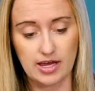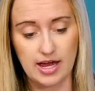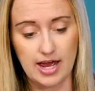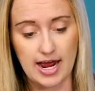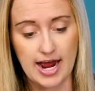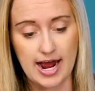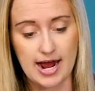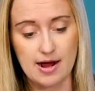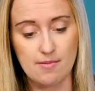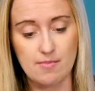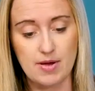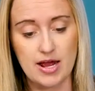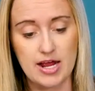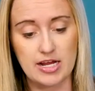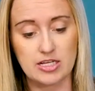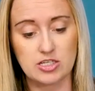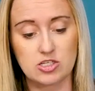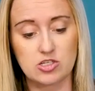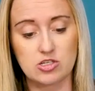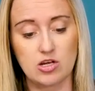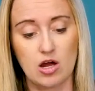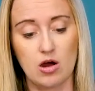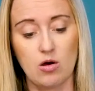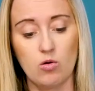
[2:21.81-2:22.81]
And
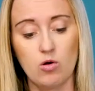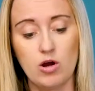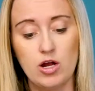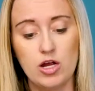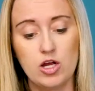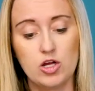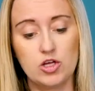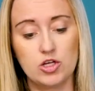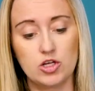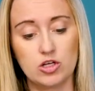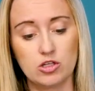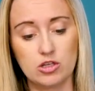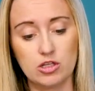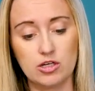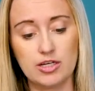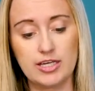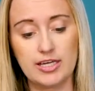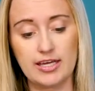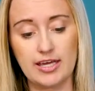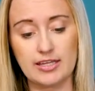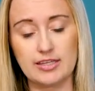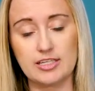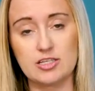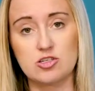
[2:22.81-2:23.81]
so you're
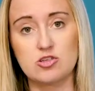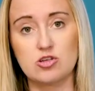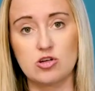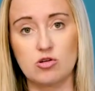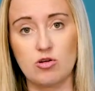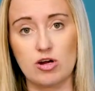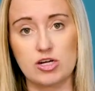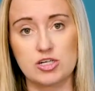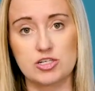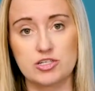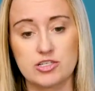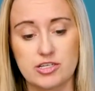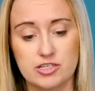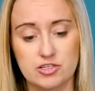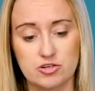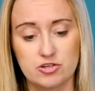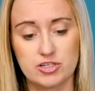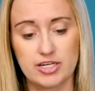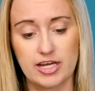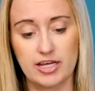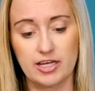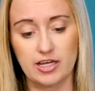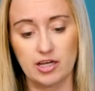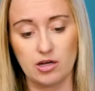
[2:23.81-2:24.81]
looking at these two questions as you're
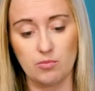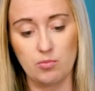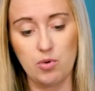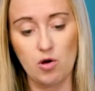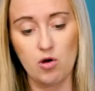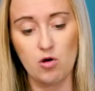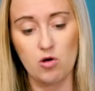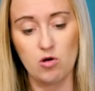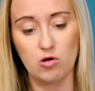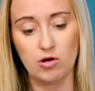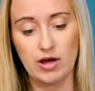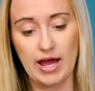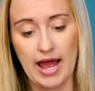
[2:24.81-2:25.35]
taking a poll,